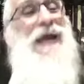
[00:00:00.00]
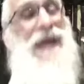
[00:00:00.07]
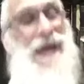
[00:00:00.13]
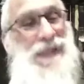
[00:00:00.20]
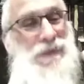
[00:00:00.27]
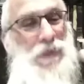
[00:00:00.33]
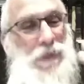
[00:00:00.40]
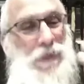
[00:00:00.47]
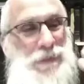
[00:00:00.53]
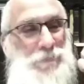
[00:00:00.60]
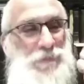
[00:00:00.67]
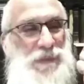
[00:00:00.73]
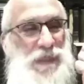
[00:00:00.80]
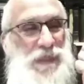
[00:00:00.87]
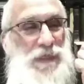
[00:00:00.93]
Ella
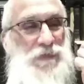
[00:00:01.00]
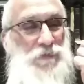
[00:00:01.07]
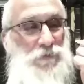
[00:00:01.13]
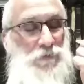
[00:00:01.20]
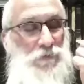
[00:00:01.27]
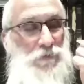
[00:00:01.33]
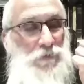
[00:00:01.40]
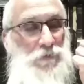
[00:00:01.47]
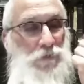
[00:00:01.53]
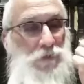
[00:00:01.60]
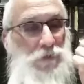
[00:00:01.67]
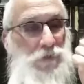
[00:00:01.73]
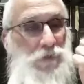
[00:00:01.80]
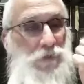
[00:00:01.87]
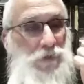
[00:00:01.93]
Im Kain.
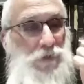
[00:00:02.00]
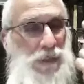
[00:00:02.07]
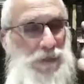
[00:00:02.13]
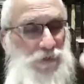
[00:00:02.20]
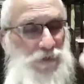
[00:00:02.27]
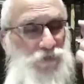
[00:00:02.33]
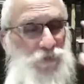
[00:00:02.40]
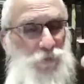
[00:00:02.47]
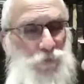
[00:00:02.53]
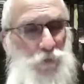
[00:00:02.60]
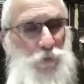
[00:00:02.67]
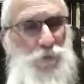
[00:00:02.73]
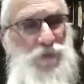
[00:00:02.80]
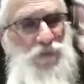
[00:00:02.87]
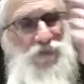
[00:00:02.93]
And there's a rule when you